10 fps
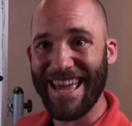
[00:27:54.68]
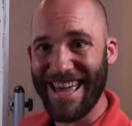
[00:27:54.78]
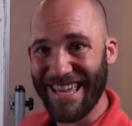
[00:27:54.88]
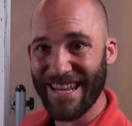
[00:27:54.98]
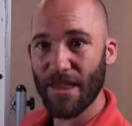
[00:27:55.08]

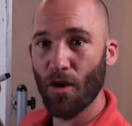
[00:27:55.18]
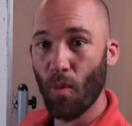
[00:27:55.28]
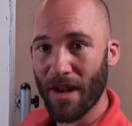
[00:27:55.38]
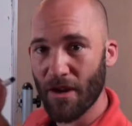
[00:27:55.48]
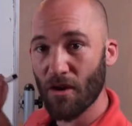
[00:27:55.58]
in the
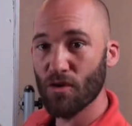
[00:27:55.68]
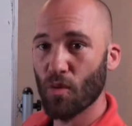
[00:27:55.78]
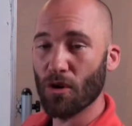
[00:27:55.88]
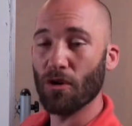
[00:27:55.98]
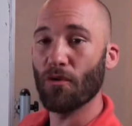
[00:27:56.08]
Windows
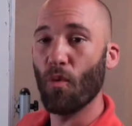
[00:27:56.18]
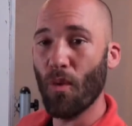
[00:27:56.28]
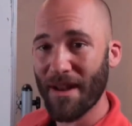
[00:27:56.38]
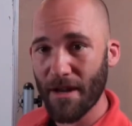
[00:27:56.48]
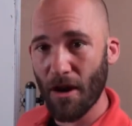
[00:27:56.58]
world.
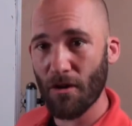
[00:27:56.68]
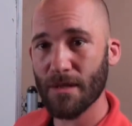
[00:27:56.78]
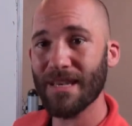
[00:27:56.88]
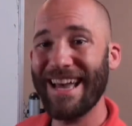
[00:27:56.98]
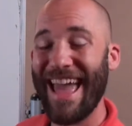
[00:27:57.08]

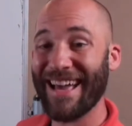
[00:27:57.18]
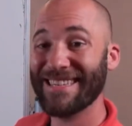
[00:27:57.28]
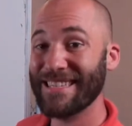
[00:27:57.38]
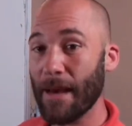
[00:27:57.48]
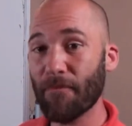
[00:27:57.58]
Windows,
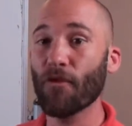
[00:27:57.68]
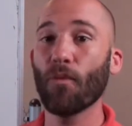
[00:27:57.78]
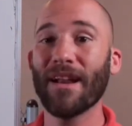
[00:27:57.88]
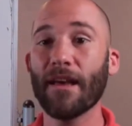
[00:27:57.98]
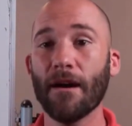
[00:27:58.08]
except for
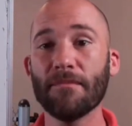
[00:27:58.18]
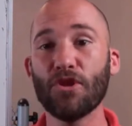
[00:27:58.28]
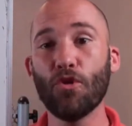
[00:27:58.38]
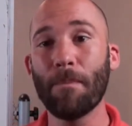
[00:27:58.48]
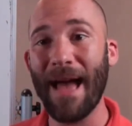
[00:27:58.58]
when it comes
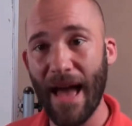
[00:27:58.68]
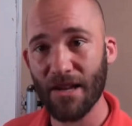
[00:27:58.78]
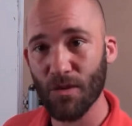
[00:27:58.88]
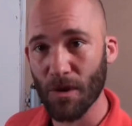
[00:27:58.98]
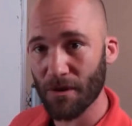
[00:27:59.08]
to
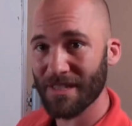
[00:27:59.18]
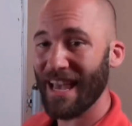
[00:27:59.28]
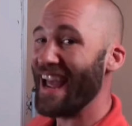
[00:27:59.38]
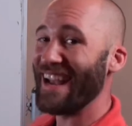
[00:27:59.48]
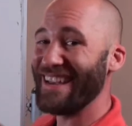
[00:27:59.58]
passwords,
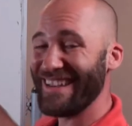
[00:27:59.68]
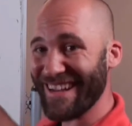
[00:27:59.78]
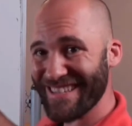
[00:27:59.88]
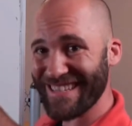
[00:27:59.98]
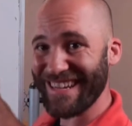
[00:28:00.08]

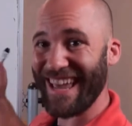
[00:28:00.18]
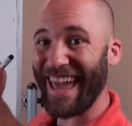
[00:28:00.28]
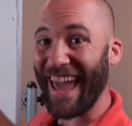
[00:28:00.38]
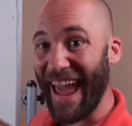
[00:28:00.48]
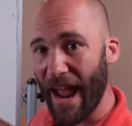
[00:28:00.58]
doesn't
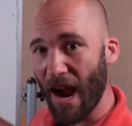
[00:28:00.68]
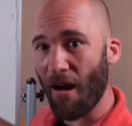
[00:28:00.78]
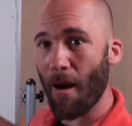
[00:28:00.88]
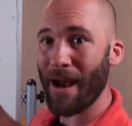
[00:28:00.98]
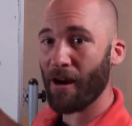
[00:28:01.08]

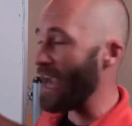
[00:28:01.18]
care about